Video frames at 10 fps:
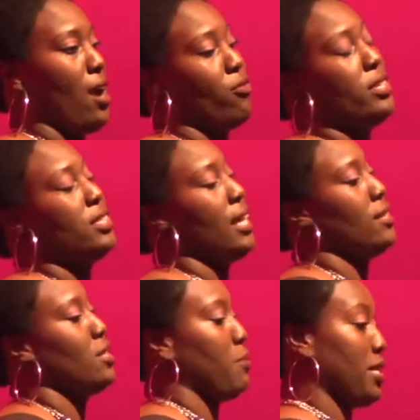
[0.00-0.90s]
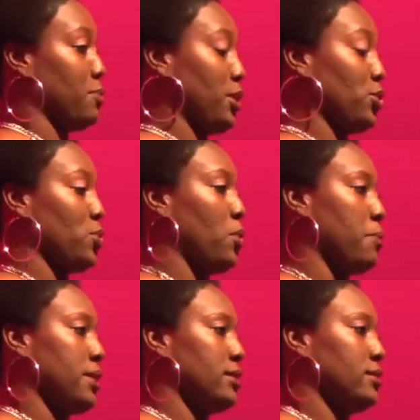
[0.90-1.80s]
I reached out to my special
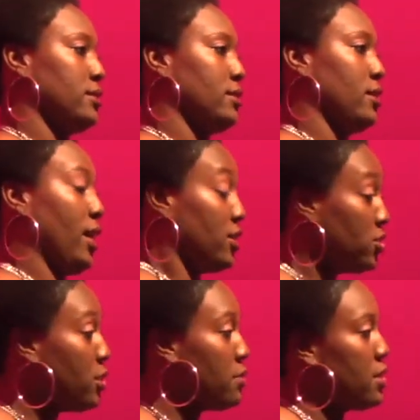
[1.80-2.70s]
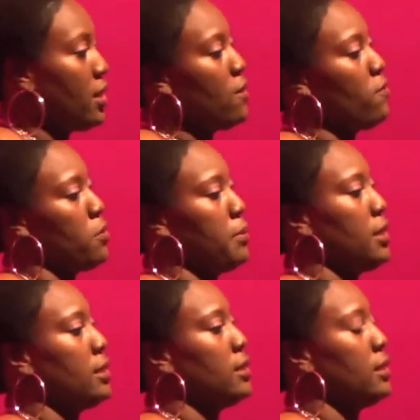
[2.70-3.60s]
woman, and she was there for me,